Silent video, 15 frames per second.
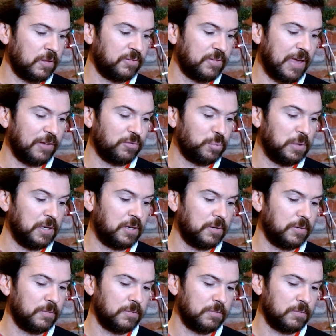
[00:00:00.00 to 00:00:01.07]
this last week
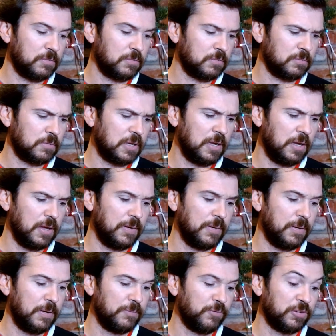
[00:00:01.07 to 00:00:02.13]

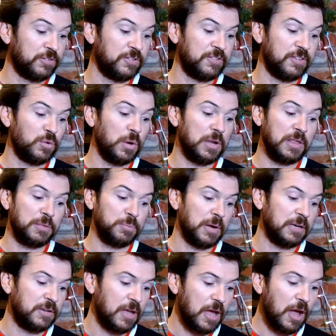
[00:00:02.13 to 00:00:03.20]
versus the 20th
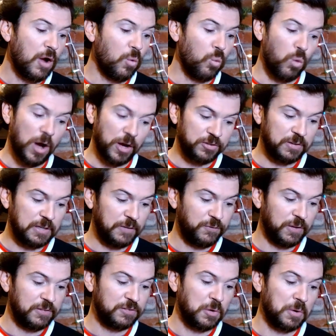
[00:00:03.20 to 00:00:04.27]
ranked Washington
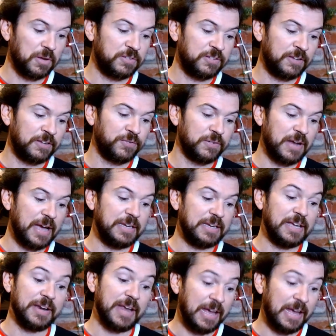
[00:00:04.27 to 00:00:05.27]
defense, going 6 for 90